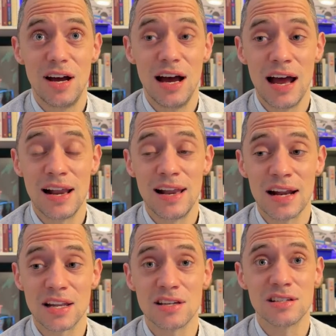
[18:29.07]
And
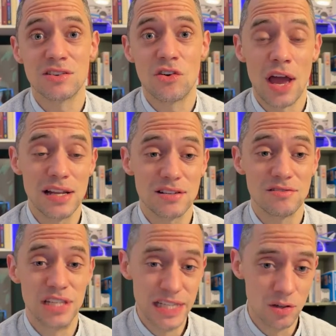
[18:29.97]
that does a great
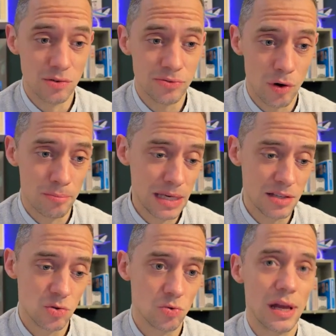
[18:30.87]
deal for me
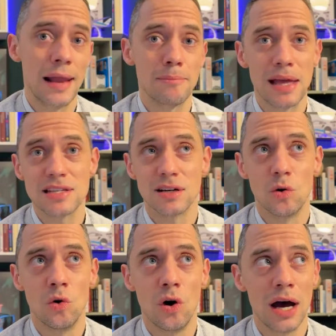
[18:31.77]
to get better.
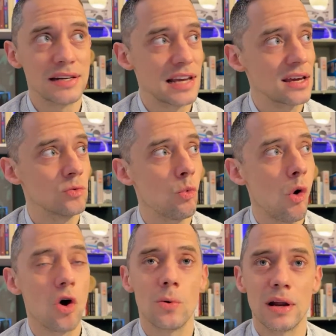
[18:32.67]
Or I take a
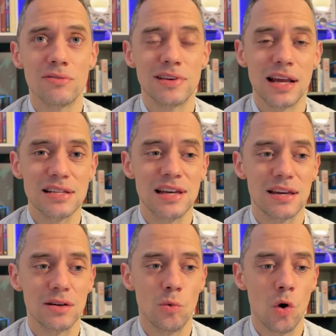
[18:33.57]
walk when I feel like
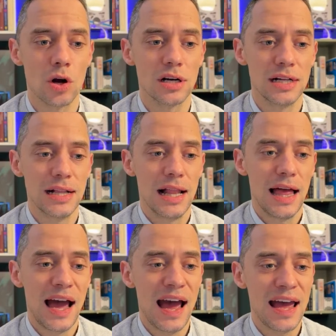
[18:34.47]
taking a walk.
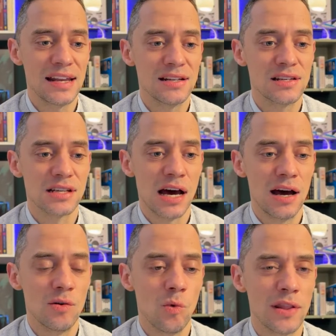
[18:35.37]
And
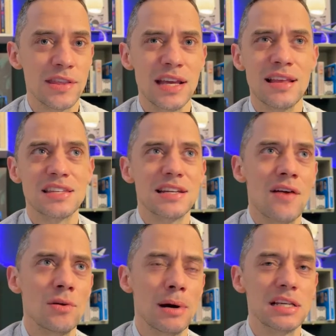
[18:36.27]
one thing that's in
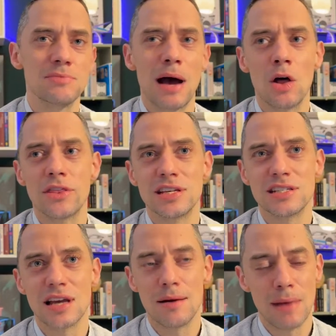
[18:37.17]
everybody's mouth
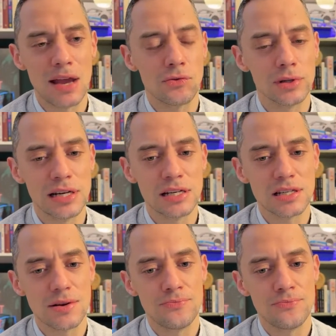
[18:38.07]
is mindfulness.